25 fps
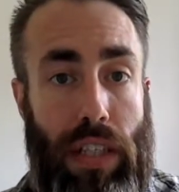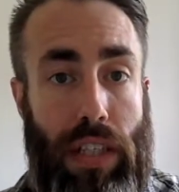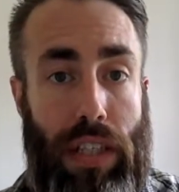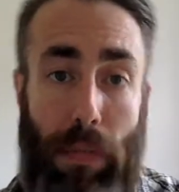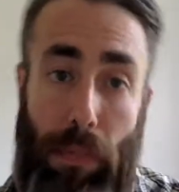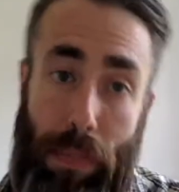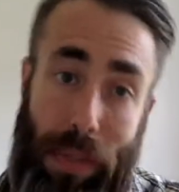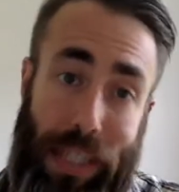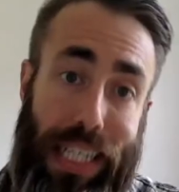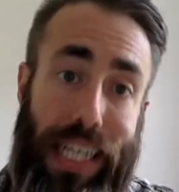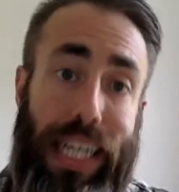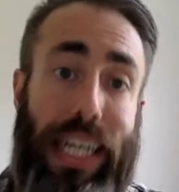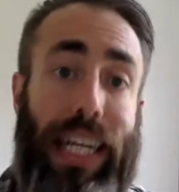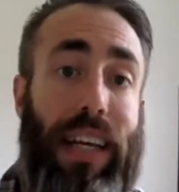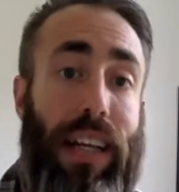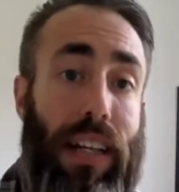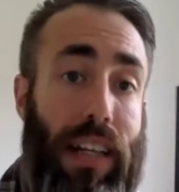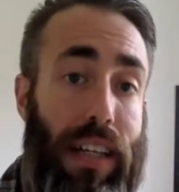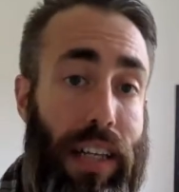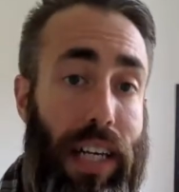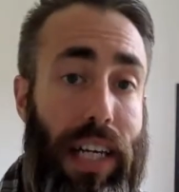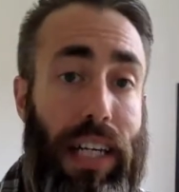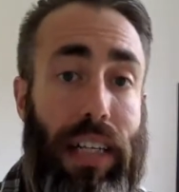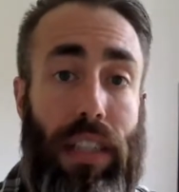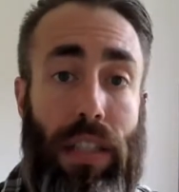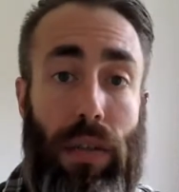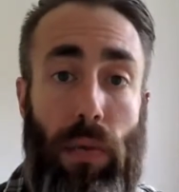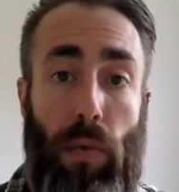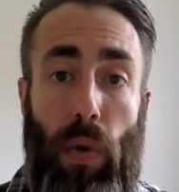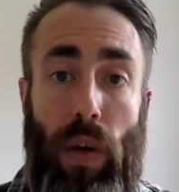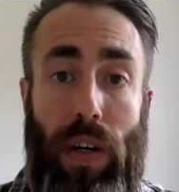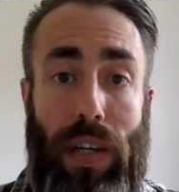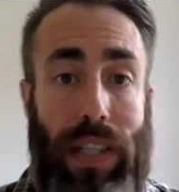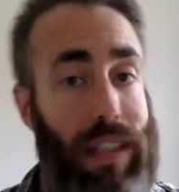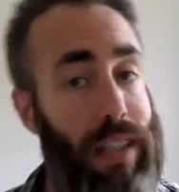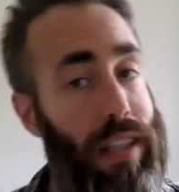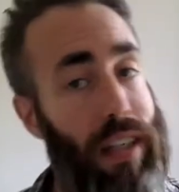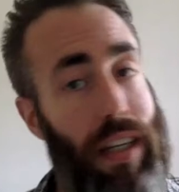in particular next to
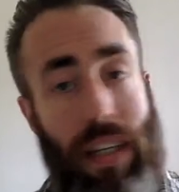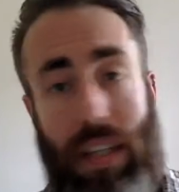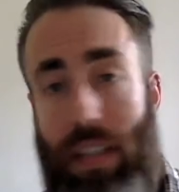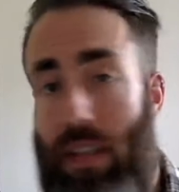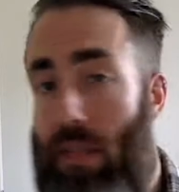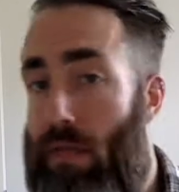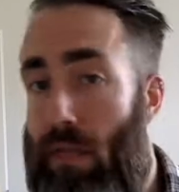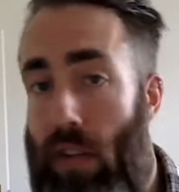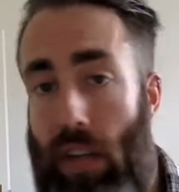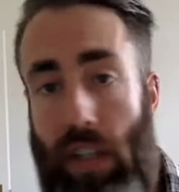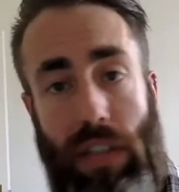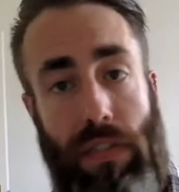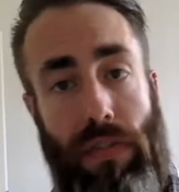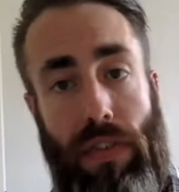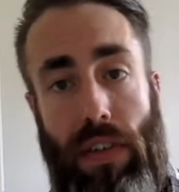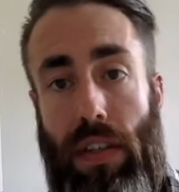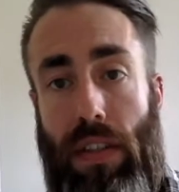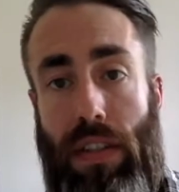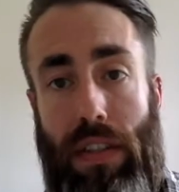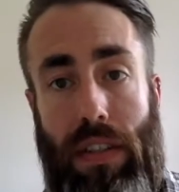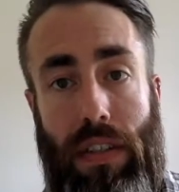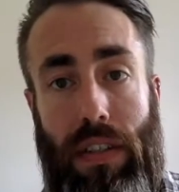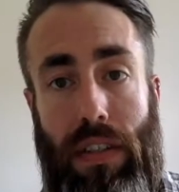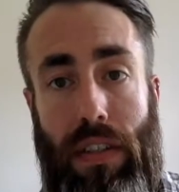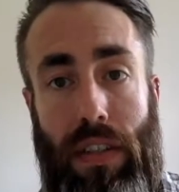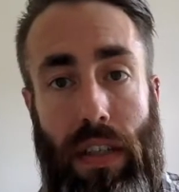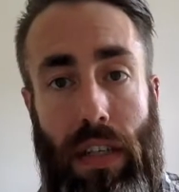white skin and vice versa.